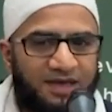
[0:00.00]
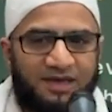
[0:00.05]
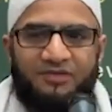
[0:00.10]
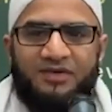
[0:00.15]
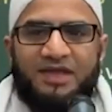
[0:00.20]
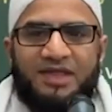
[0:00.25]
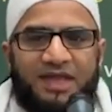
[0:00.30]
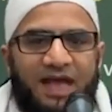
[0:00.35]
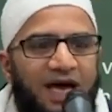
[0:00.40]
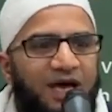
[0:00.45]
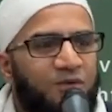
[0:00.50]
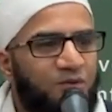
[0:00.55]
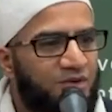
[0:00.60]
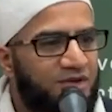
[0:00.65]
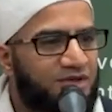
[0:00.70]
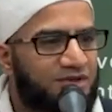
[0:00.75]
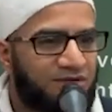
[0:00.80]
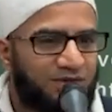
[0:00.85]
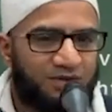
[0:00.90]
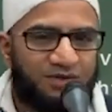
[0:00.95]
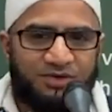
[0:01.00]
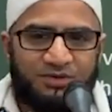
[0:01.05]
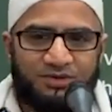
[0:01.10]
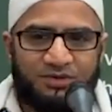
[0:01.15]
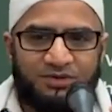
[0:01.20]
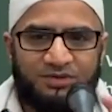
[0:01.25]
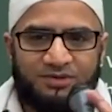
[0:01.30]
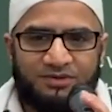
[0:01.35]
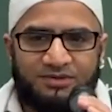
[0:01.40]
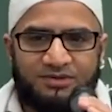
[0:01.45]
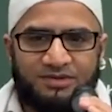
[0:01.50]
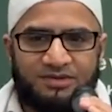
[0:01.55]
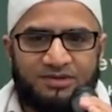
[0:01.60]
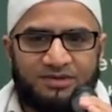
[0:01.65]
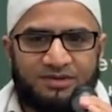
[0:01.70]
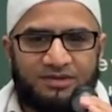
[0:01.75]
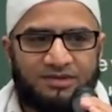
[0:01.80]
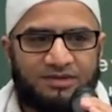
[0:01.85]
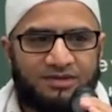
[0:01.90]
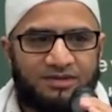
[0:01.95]
even that, what is it going to do?
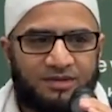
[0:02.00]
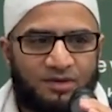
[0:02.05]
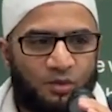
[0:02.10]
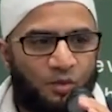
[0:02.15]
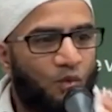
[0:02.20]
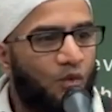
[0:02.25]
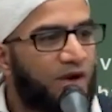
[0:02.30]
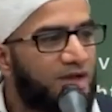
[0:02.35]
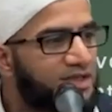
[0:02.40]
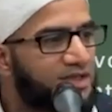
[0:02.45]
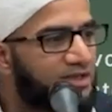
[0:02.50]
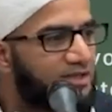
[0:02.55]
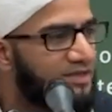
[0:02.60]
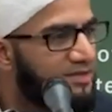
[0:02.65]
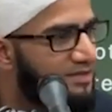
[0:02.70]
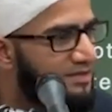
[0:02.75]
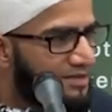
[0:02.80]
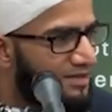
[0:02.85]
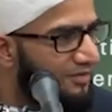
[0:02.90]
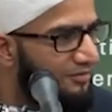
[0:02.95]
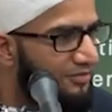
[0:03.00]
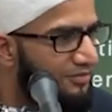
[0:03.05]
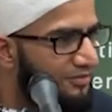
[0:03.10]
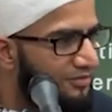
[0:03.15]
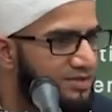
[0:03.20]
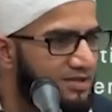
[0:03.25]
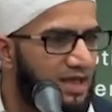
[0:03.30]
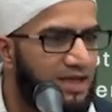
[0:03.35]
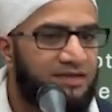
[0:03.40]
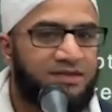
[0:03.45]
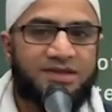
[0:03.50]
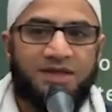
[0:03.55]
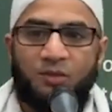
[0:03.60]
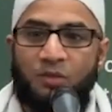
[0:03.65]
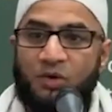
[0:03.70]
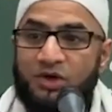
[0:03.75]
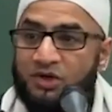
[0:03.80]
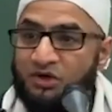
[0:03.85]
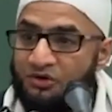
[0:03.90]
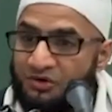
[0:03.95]
What difference? And
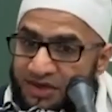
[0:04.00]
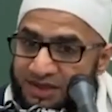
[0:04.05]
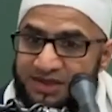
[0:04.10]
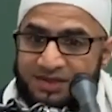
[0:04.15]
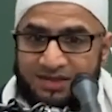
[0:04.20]
someone